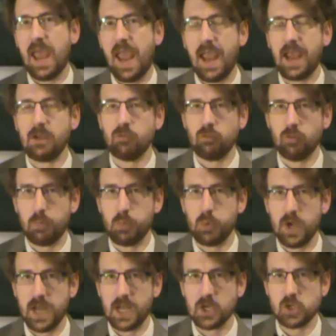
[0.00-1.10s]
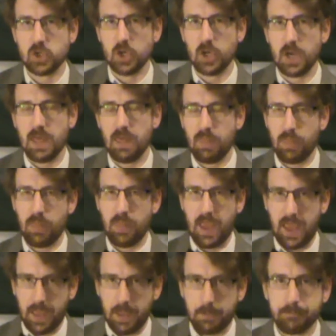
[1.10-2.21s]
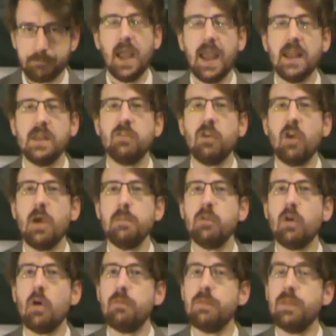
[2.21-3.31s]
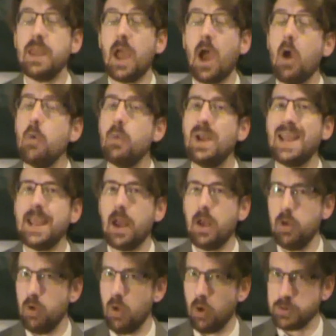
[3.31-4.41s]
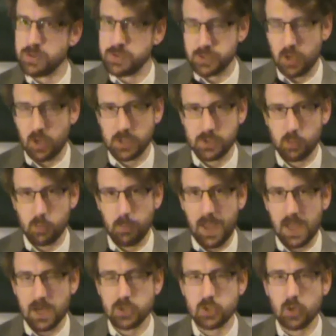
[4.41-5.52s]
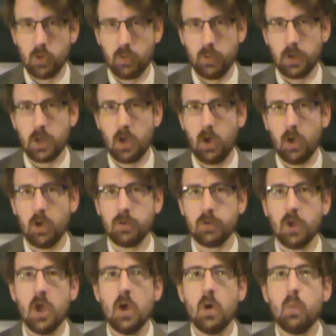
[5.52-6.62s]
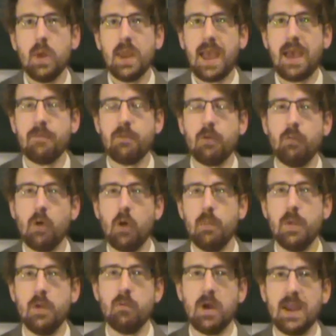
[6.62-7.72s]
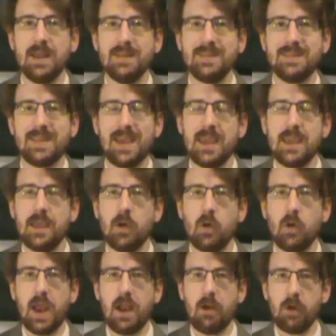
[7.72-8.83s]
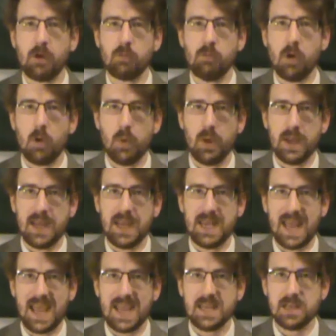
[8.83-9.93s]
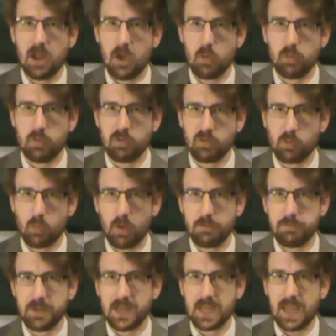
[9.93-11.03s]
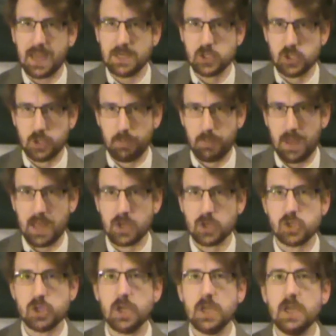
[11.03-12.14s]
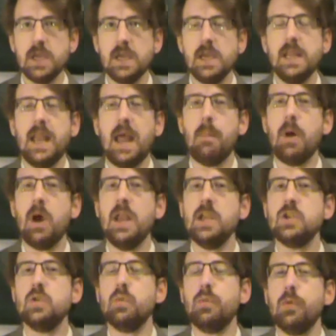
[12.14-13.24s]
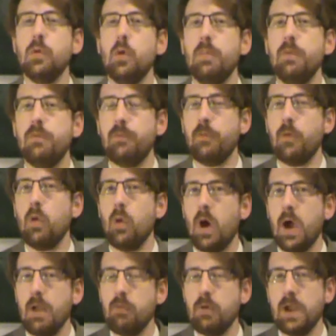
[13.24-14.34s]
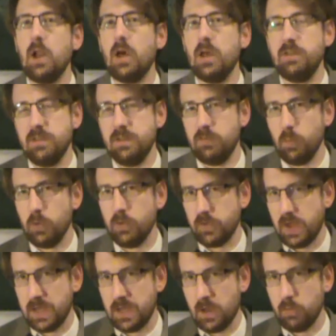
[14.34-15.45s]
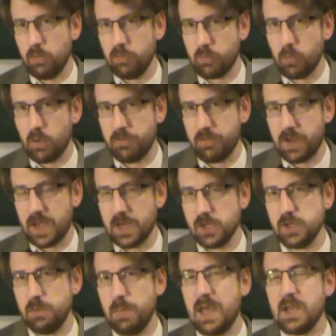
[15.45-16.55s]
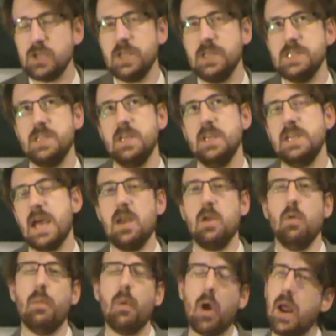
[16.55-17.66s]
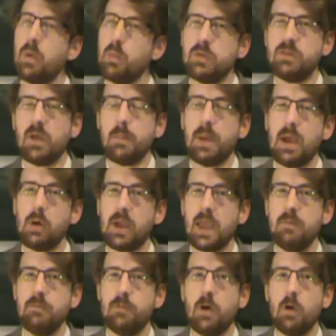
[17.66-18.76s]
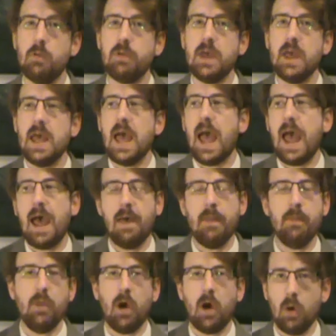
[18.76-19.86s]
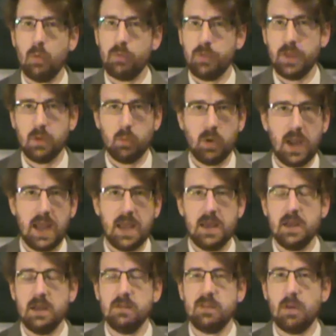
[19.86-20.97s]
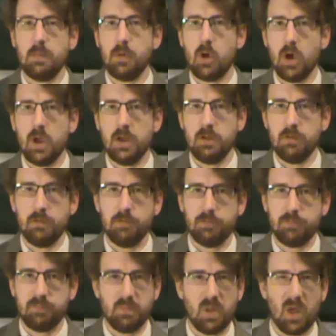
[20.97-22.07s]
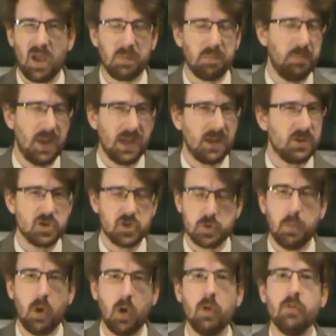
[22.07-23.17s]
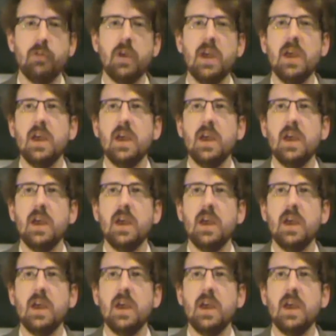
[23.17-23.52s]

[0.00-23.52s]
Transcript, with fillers: extra prediction there. In terms of the only non-title match on the card, we have Roman Reigns taking Eric Rowan in a no disqualification match. Now, my initial thought before I realised this was a no disqualification match is that Daniel Bryan would somehow get involved and the whole thing would end in some kind of like big schmoz,